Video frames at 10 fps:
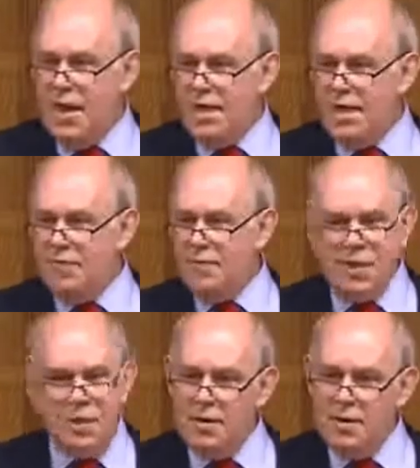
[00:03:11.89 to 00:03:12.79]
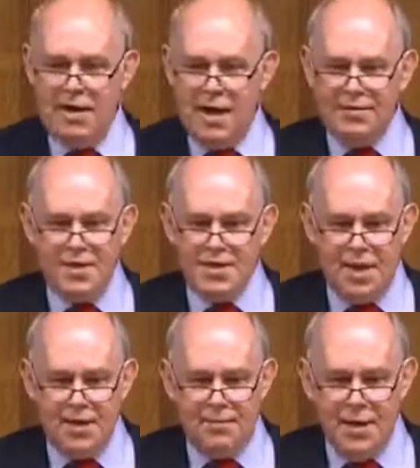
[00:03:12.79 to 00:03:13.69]
And I recall at the
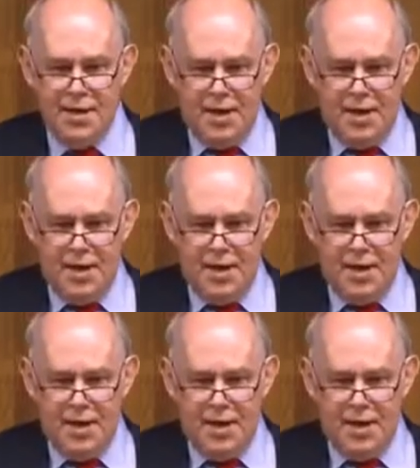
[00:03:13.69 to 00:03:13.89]
time